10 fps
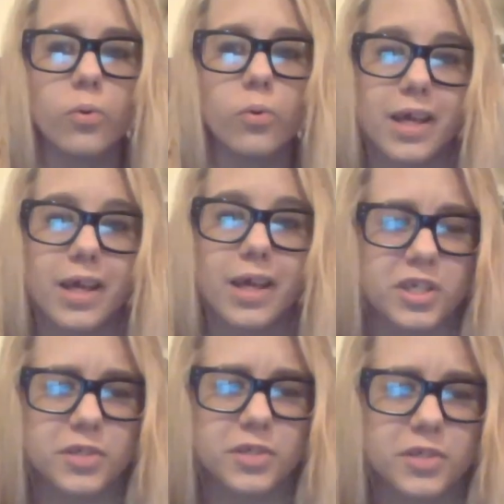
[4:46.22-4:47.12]
and which
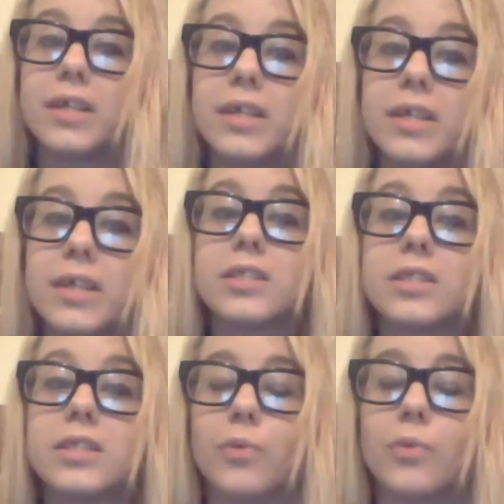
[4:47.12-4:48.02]
pauses
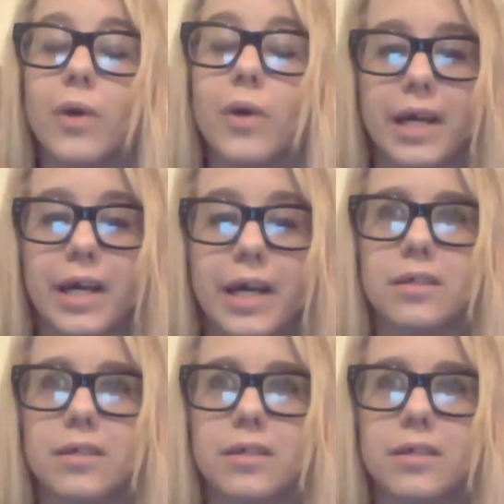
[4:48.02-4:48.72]
to add